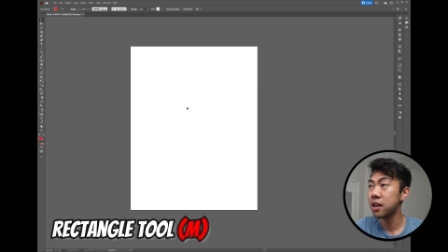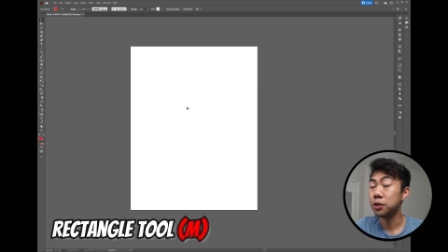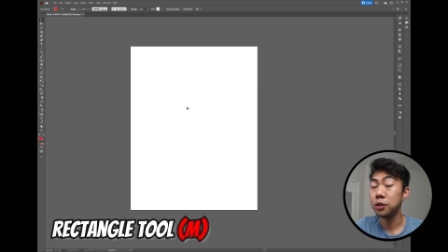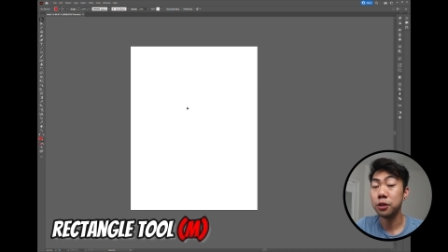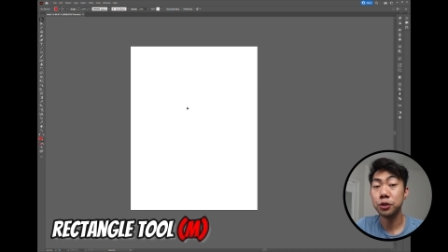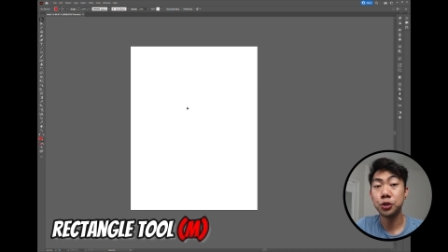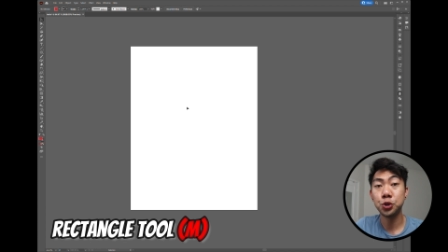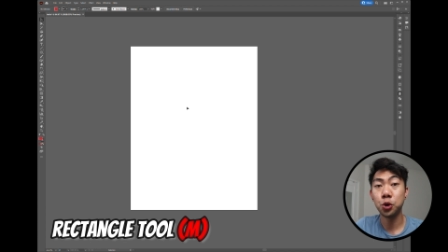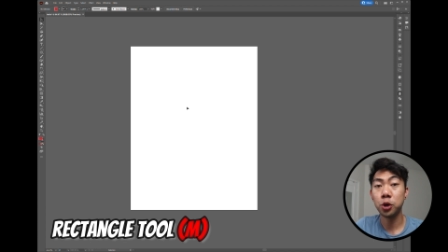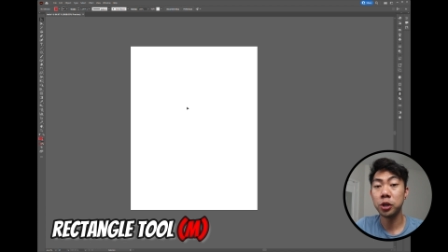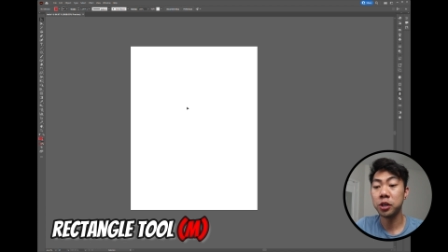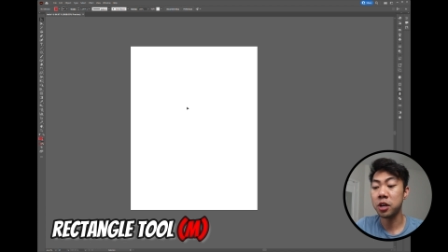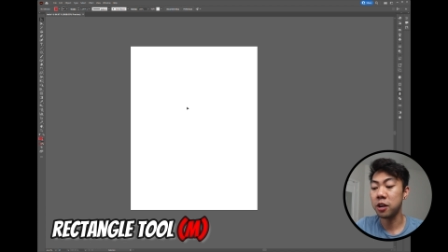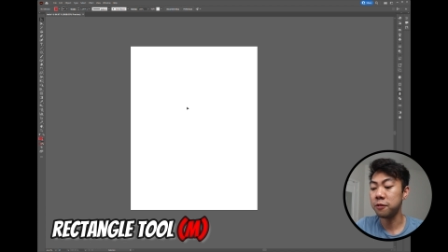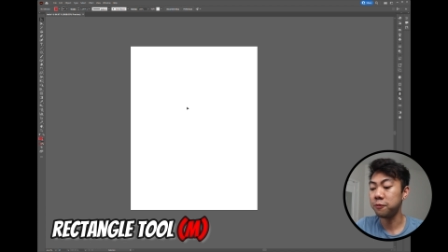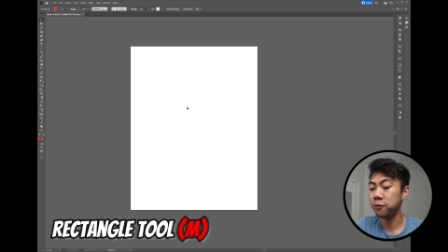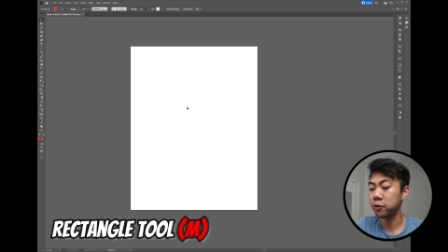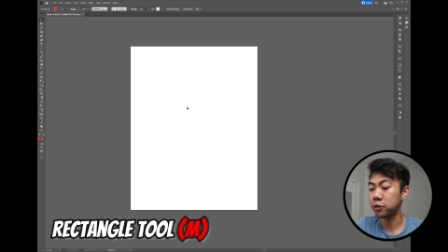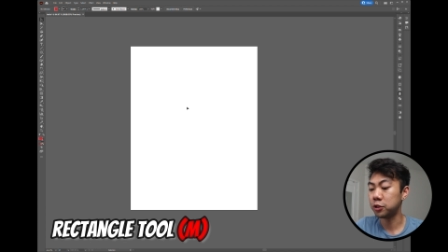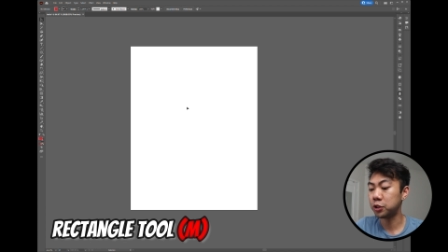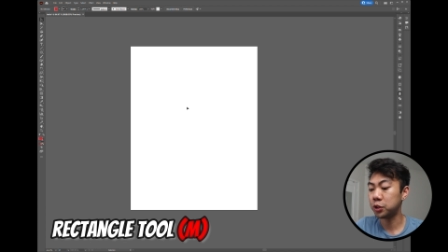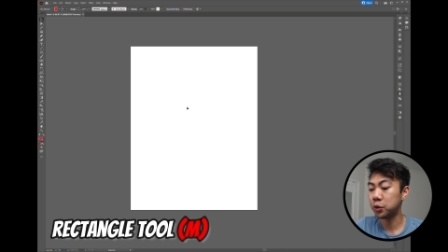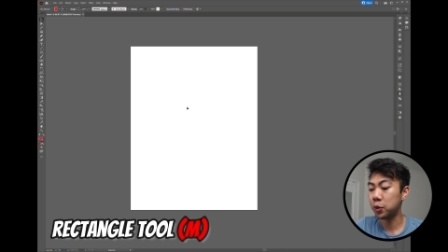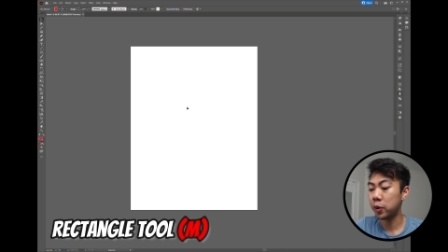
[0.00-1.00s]
So the shortcut
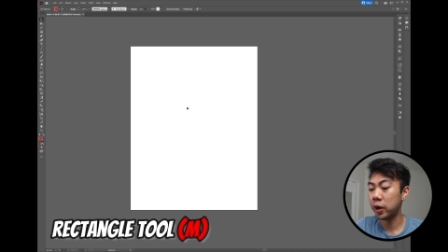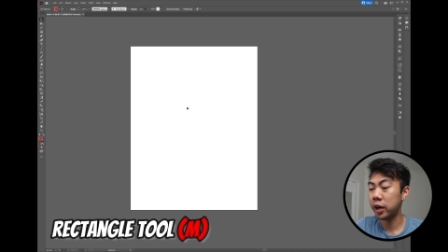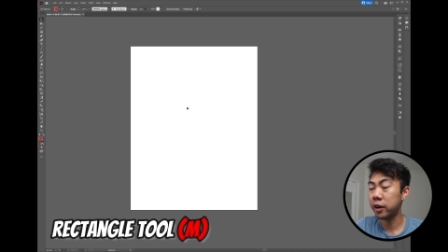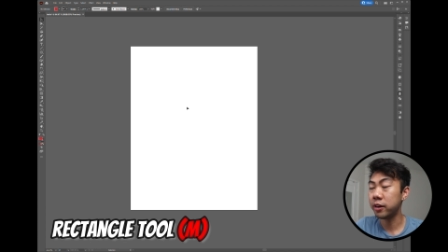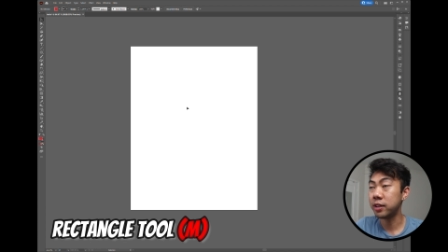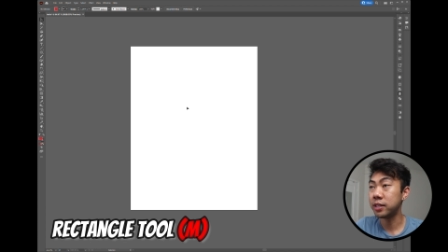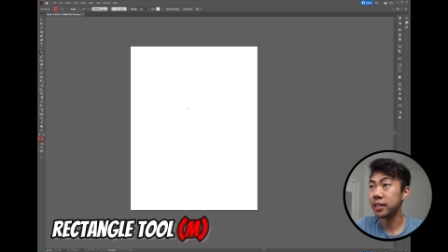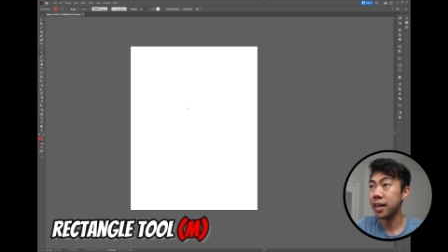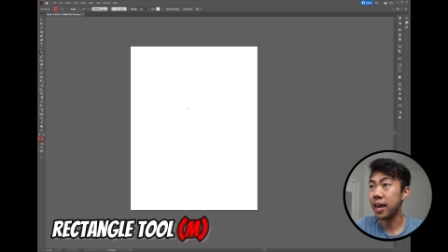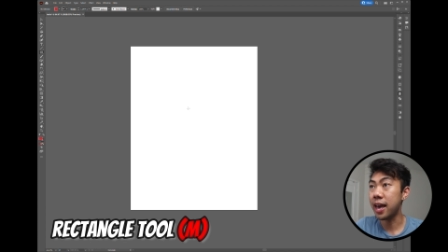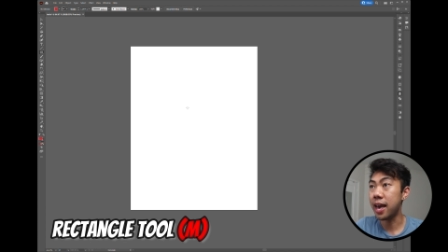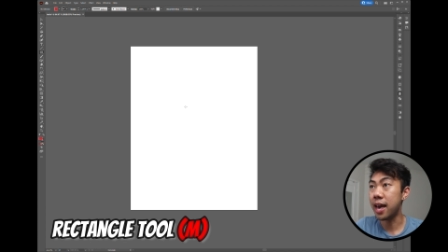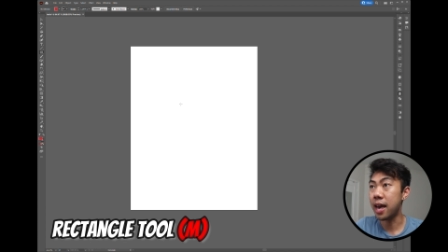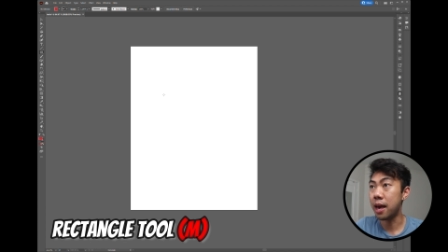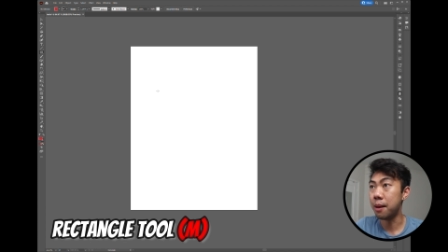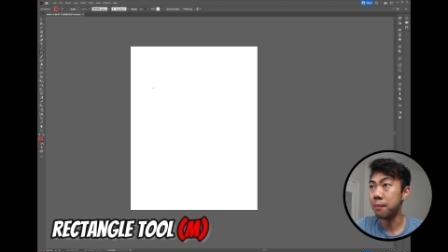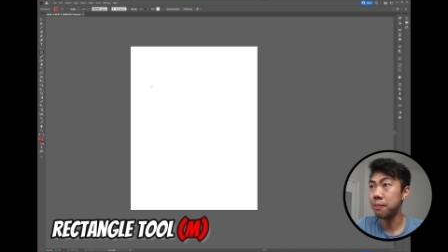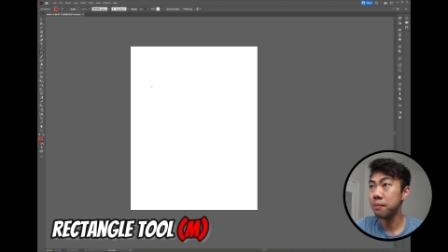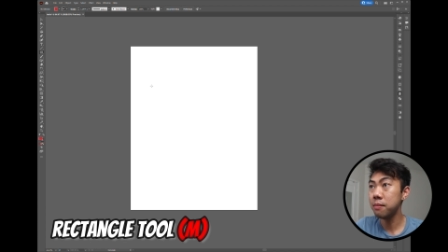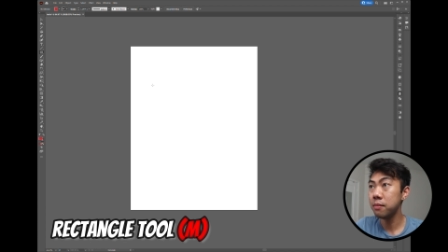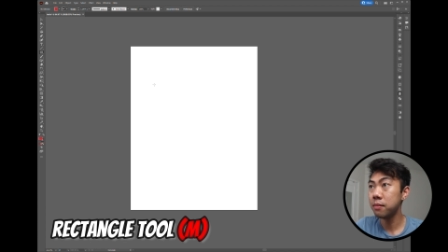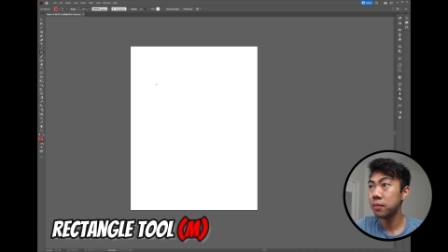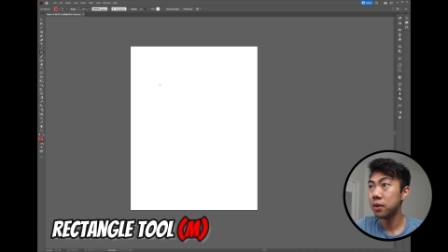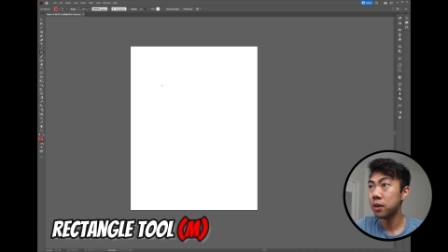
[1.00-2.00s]
for square is
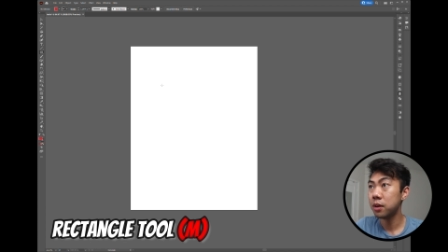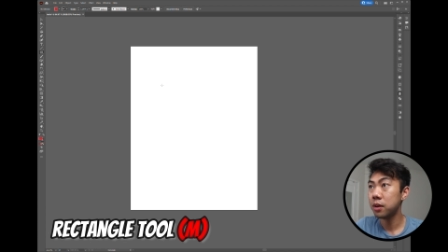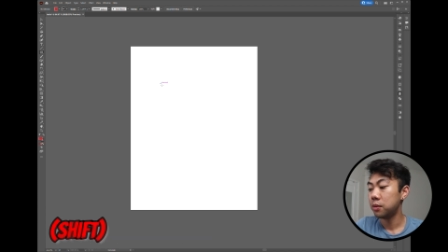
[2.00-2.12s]
M.